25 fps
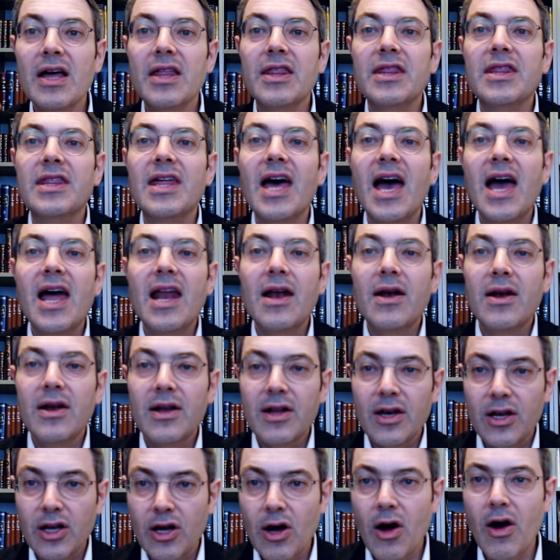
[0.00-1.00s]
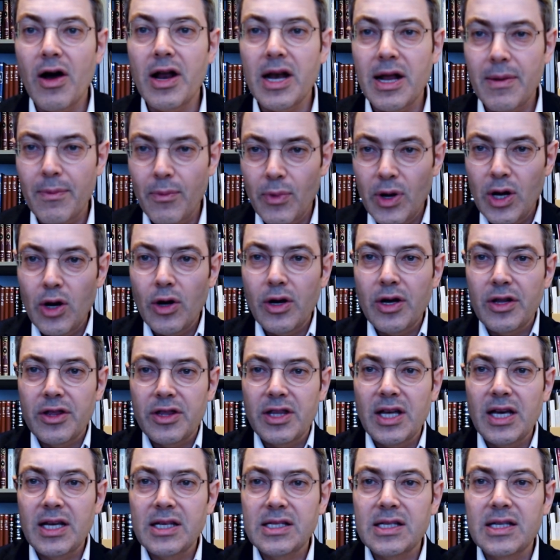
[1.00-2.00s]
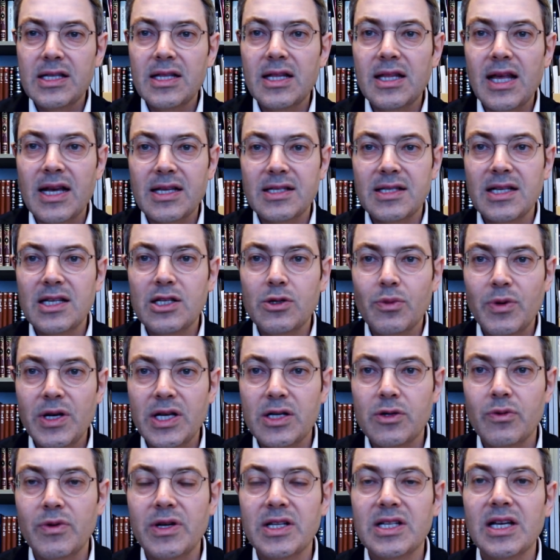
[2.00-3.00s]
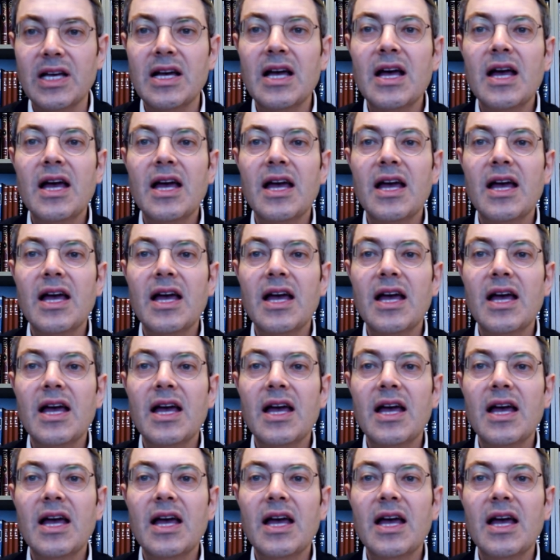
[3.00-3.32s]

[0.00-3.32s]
Then the Kohanim, we look at things, that's this week's reading,